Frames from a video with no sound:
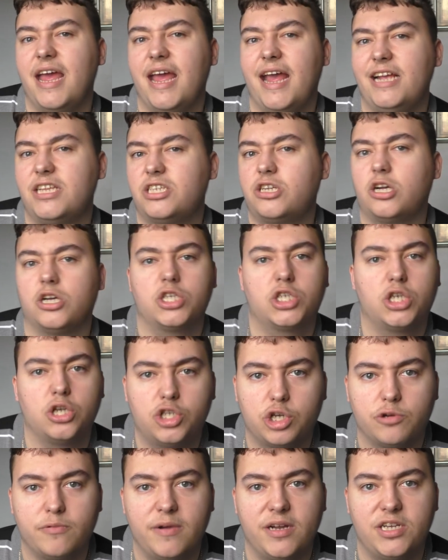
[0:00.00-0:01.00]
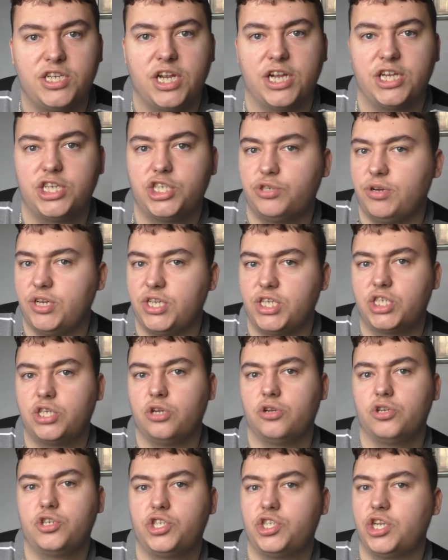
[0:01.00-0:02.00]
it's got such a rich history,
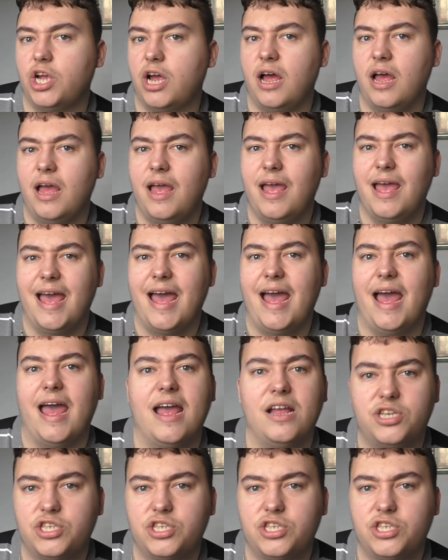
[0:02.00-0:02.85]
such a uh,